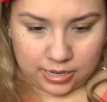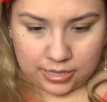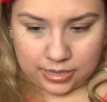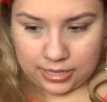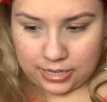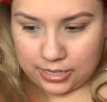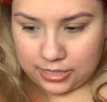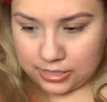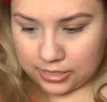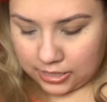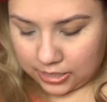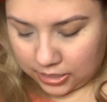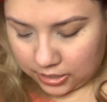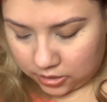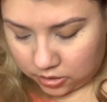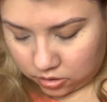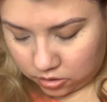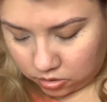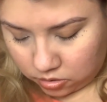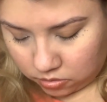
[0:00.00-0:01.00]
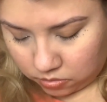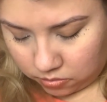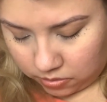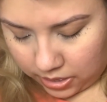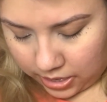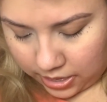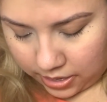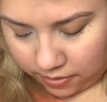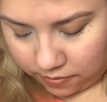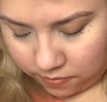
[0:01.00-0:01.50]
Like I said, I do
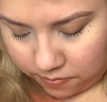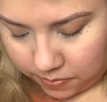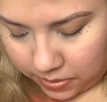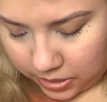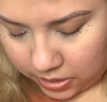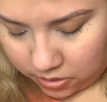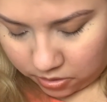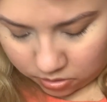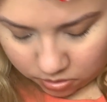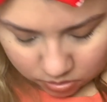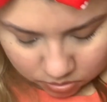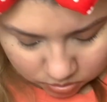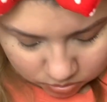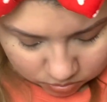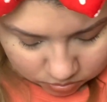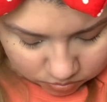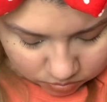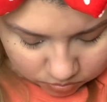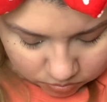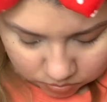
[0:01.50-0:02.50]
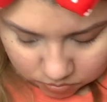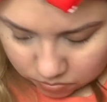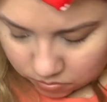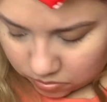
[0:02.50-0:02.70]
have my own.